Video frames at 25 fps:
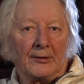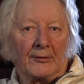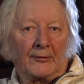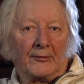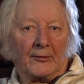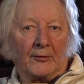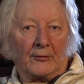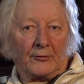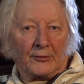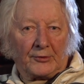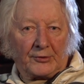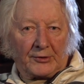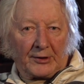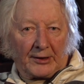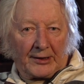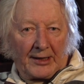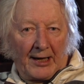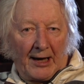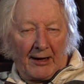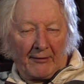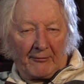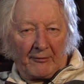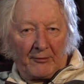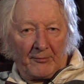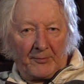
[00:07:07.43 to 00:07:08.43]
of course, the
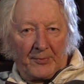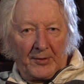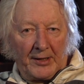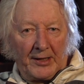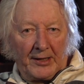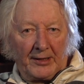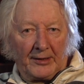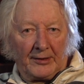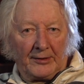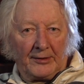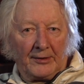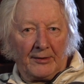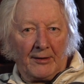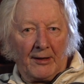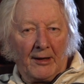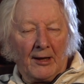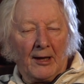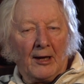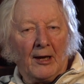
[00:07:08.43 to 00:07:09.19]
Caribbean.